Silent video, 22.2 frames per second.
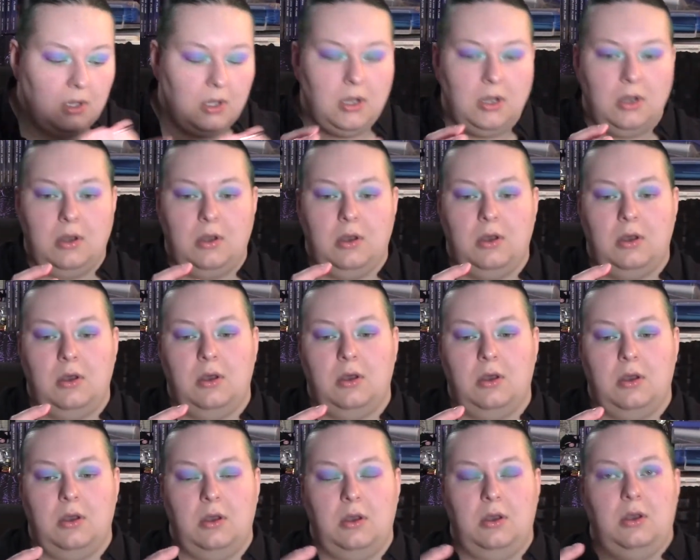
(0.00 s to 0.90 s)

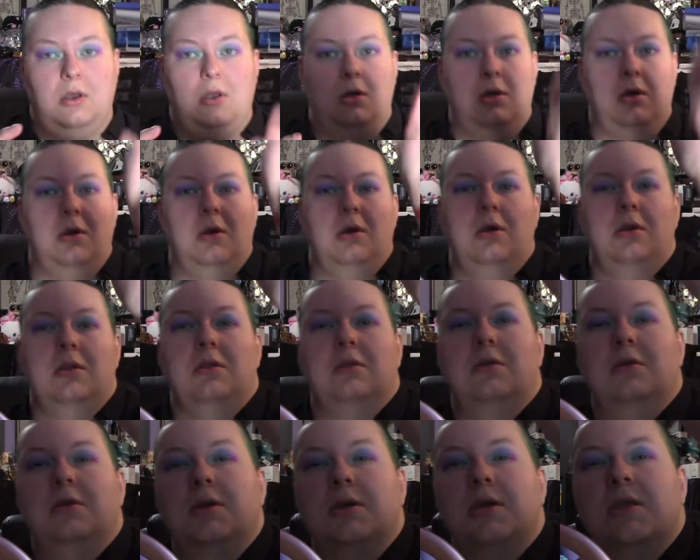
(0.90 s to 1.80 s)
Ah,
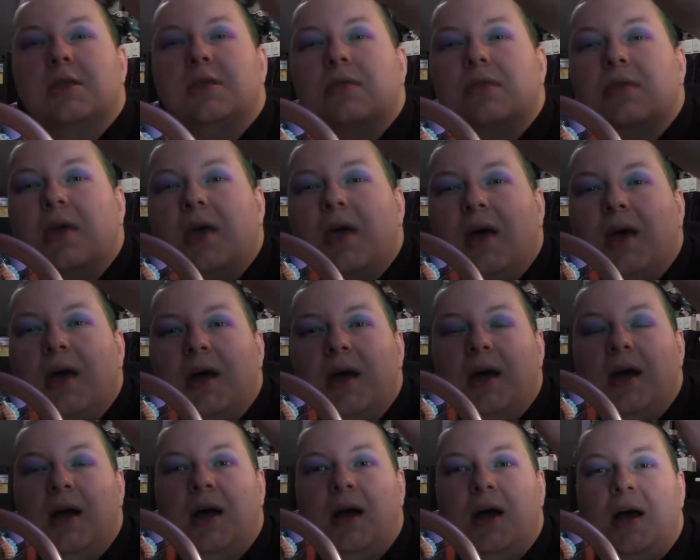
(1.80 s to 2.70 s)
oh, look at
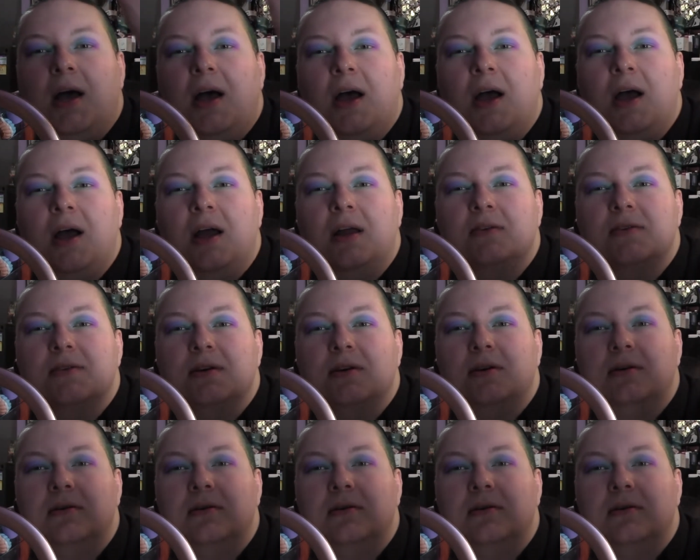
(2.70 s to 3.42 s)
that.